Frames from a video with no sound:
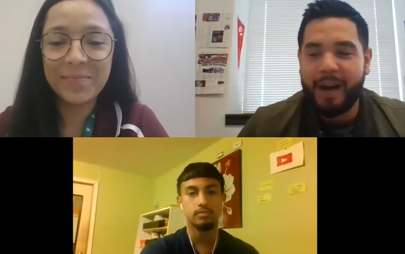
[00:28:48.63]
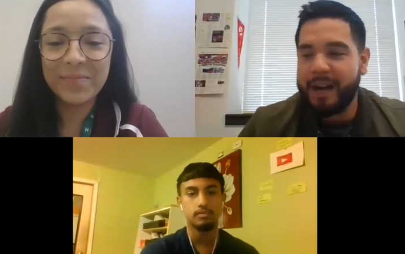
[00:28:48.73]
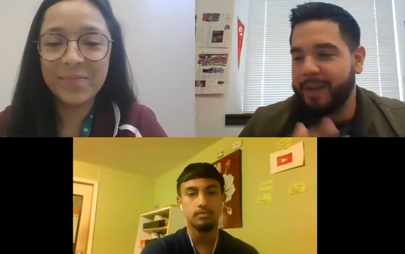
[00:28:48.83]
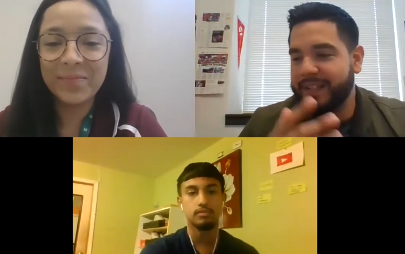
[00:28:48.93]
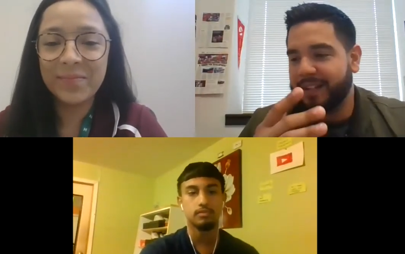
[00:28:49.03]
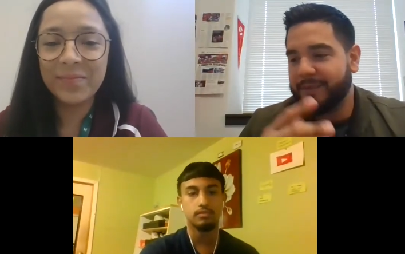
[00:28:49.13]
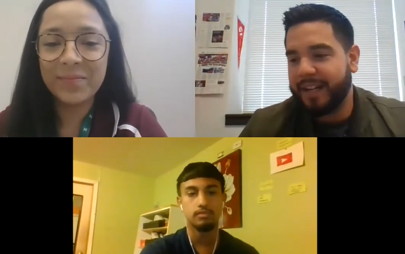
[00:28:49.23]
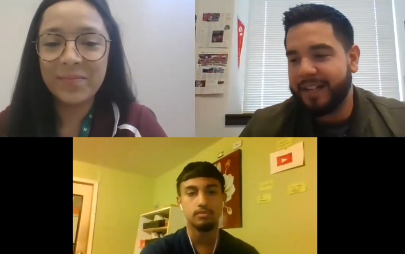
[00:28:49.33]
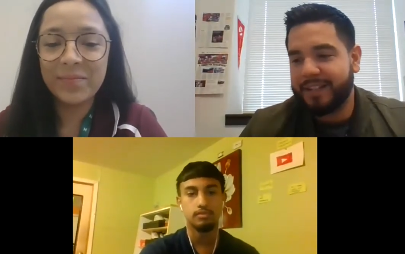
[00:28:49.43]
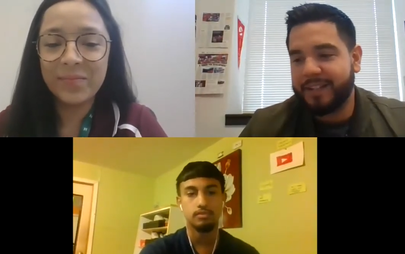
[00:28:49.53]
Speaker 1: my best
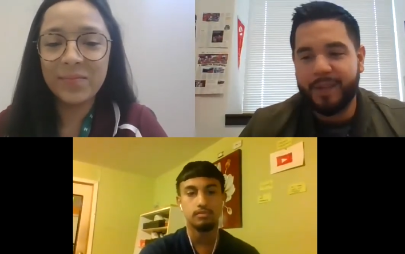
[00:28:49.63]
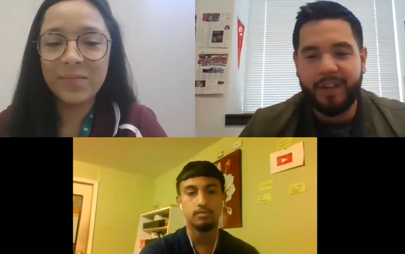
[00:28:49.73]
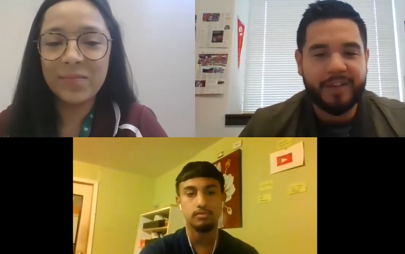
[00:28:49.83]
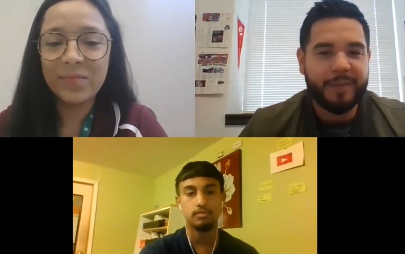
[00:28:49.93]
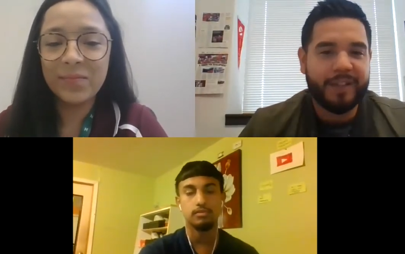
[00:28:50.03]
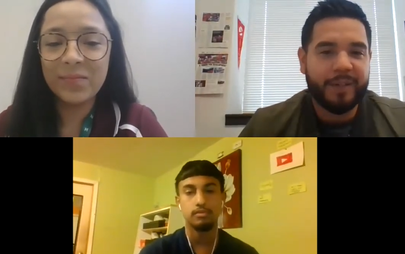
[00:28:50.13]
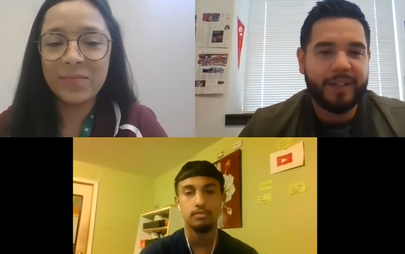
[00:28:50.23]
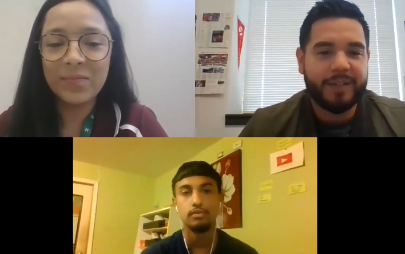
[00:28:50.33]
advice, to be honest with you,